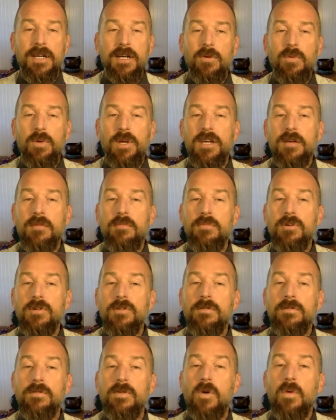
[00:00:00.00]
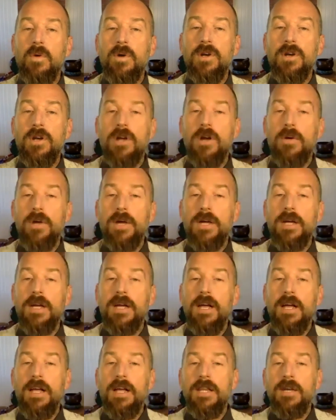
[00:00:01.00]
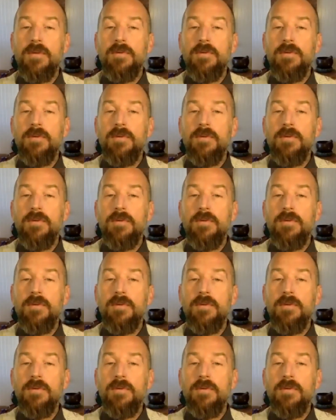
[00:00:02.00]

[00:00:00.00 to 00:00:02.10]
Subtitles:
we can move forward knowing that